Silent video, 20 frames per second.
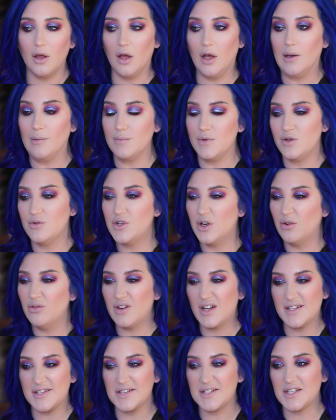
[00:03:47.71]
Um, you
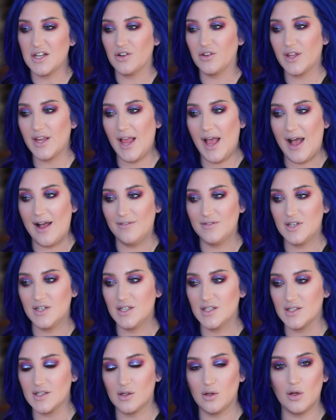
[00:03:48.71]
don't necessarily have to
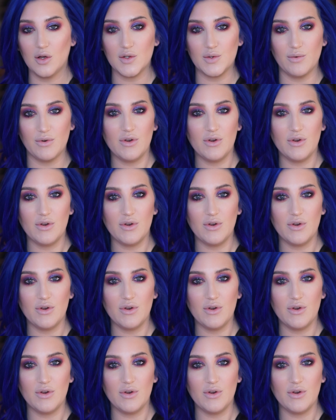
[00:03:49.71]
disclose